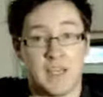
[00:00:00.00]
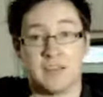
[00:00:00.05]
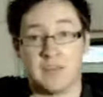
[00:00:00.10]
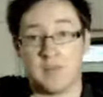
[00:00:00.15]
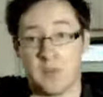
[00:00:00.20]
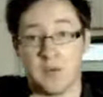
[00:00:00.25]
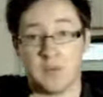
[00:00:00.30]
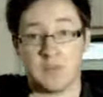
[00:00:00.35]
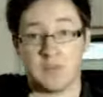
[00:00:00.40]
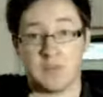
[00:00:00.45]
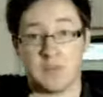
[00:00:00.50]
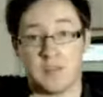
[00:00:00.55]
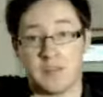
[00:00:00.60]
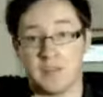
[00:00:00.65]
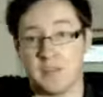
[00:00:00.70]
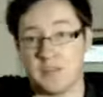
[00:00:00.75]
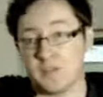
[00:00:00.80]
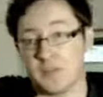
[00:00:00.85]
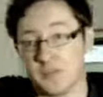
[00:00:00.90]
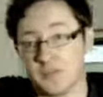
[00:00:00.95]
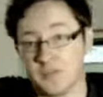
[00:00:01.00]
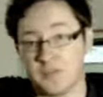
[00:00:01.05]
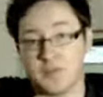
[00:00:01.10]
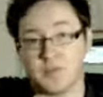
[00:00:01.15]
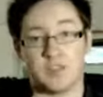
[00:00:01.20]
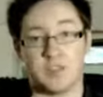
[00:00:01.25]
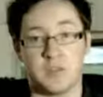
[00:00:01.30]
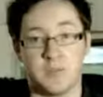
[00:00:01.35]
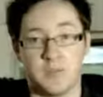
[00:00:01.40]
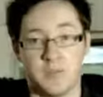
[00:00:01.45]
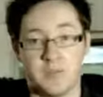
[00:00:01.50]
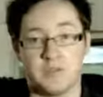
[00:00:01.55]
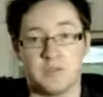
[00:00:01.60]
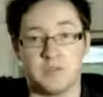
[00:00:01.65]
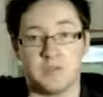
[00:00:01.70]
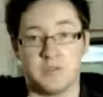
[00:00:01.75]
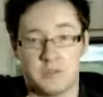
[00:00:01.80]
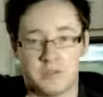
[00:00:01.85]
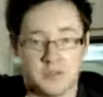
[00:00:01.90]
heard about it as sort of streaming,